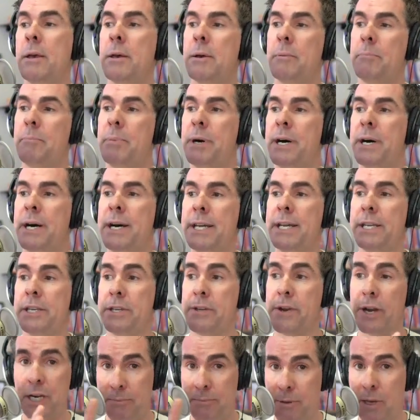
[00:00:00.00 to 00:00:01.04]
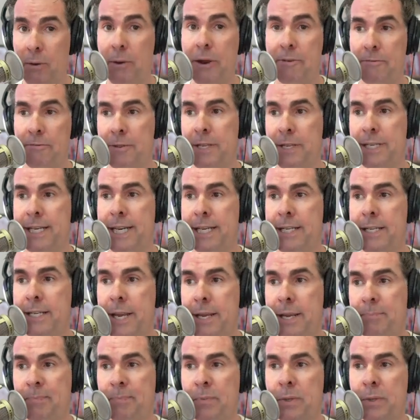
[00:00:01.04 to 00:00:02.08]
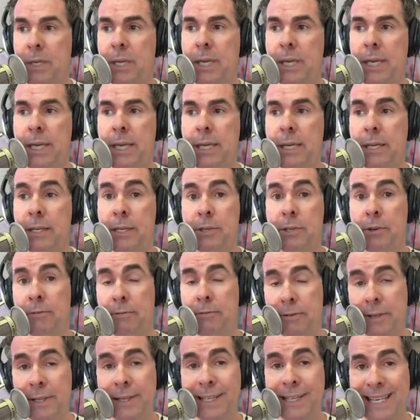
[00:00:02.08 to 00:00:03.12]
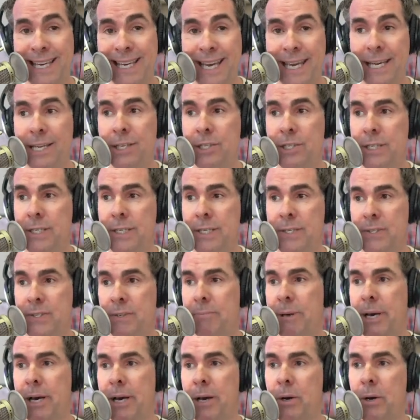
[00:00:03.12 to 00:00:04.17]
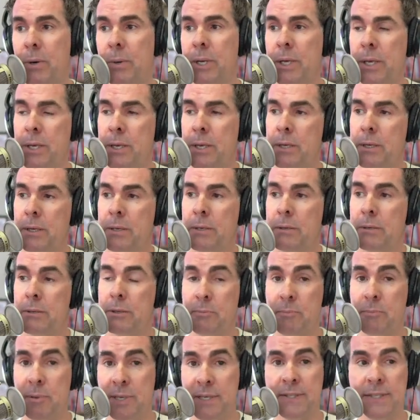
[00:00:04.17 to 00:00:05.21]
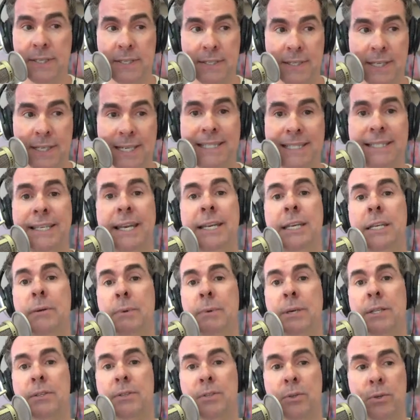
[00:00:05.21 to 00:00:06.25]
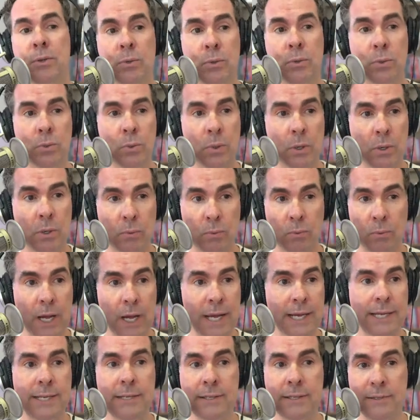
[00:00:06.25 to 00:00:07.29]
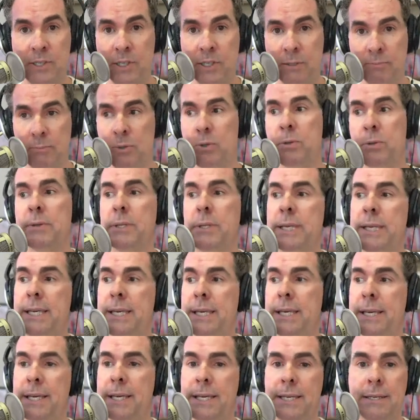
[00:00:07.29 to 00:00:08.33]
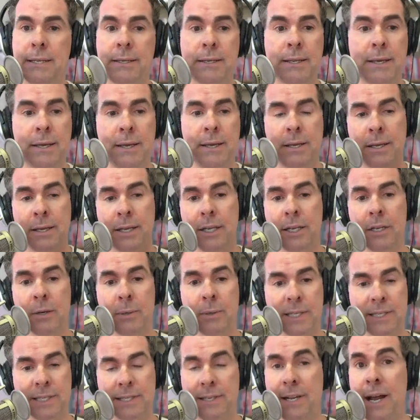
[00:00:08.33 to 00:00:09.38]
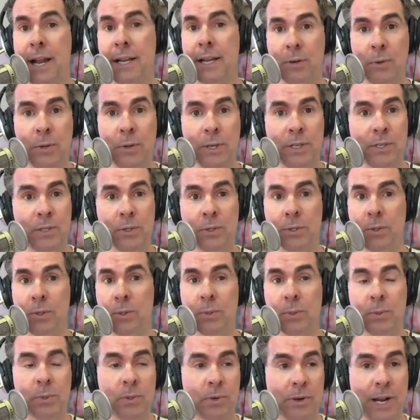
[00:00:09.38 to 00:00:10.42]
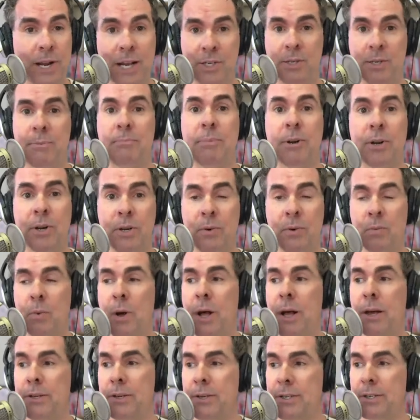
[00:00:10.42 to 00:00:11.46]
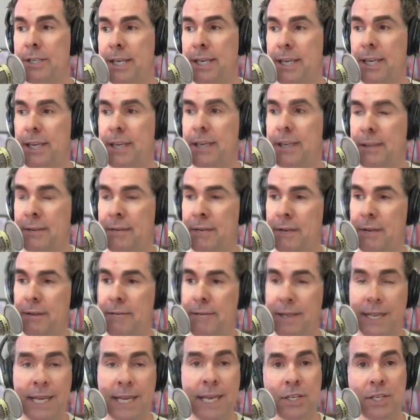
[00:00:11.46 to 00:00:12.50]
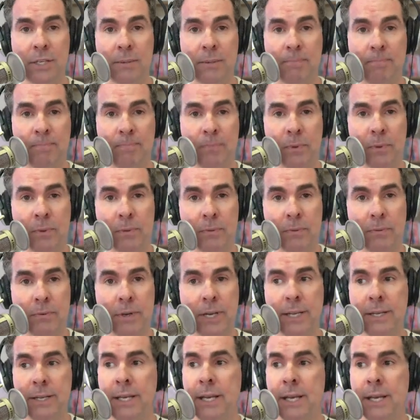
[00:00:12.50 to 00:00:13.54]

but you're going to be away from the day-to-day and you're feeling anxious about the business continuing to run smoothly, and it's not going to crash and burn while you're taking a vacation, right?